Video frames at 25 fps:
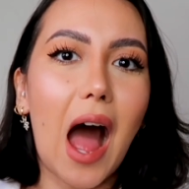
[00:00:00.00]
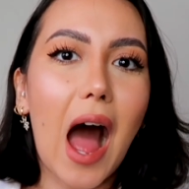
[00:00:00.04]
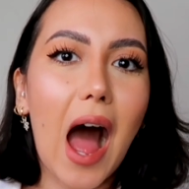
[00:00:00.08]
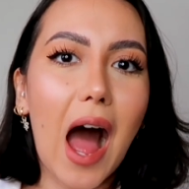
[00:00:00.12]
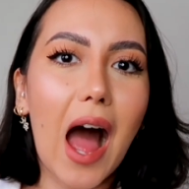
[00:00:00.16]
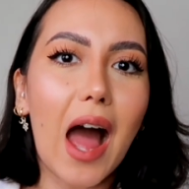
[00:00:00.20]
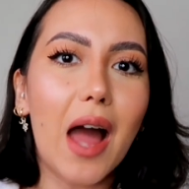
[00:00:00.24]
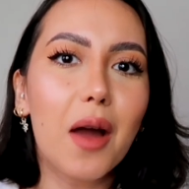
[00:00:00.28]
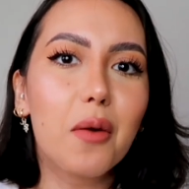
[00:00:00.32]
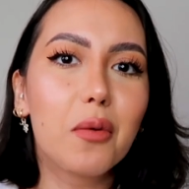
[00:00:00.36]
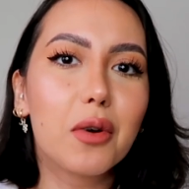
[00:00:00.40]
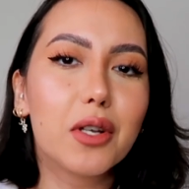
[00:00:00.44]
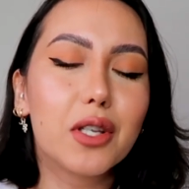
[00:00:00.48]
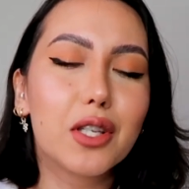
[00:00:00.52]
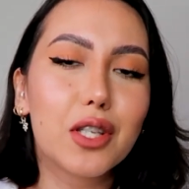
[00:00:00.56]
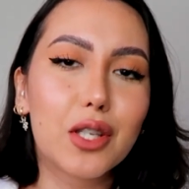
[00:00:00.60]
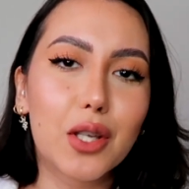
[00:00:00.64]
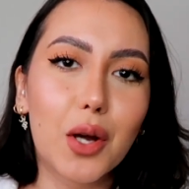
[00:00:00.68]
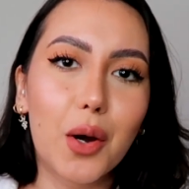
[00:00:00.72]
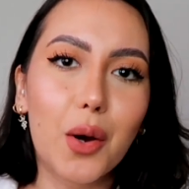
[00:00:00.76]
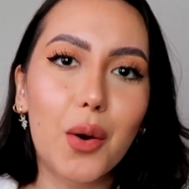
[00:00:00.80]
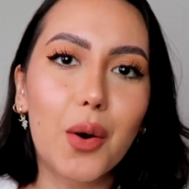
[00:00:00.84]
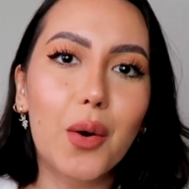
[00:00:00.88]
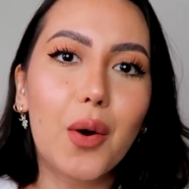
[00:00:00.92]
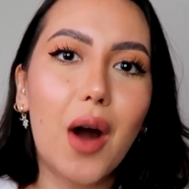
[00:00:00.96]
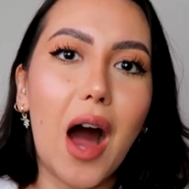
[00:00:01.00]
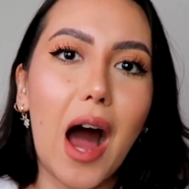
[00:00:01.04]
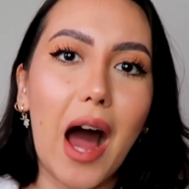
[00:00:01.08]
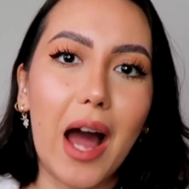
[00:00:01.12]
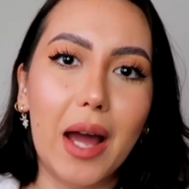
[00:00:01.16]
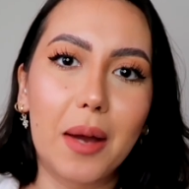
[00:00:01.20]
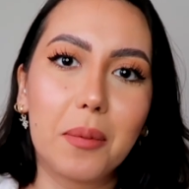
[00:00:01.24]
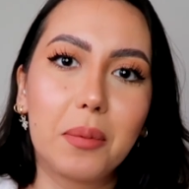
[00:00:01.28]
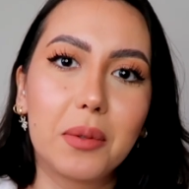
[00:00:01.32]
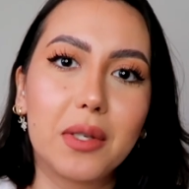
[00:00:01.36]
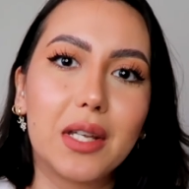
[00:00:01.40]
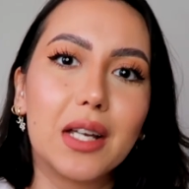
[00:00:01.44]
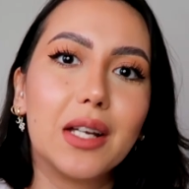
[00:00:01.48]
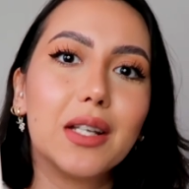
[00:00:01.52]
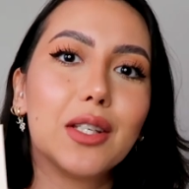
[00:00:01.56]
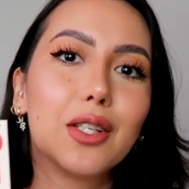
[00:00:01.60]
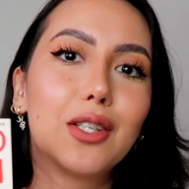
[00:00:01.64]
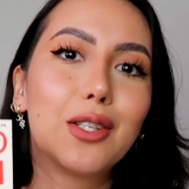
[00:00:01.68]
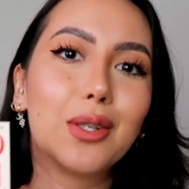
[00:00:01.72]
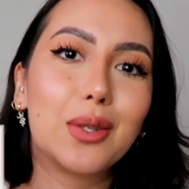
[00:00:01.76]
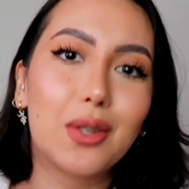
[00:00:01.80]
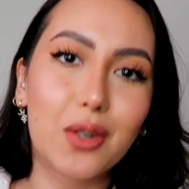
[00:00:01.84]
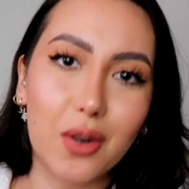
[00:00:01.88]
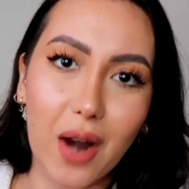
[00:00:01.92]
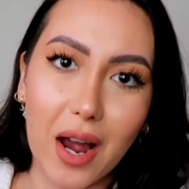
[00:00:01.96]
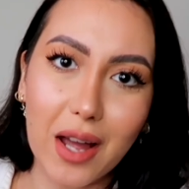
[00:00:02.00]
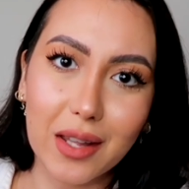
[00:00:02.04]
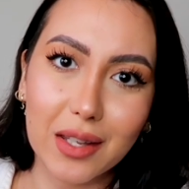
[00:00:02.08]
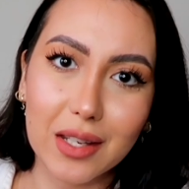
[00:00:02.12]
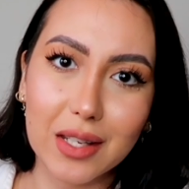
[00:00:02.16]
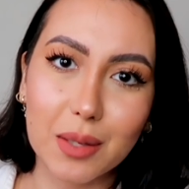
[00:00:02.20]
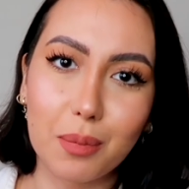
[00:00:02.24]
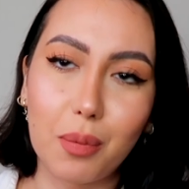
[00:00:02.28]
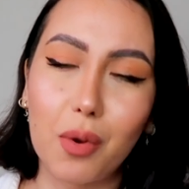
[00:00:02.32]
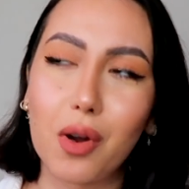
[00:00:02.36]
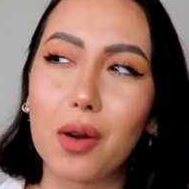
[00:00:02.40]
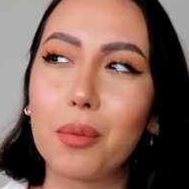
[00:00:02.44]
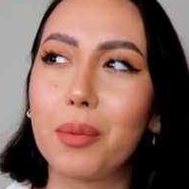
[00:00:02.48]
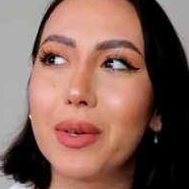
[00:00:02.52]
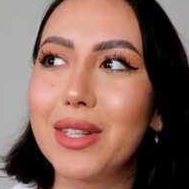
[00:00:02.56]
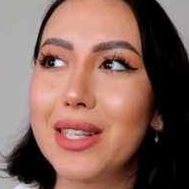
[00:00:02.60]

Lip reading: I was so hyped to try this book,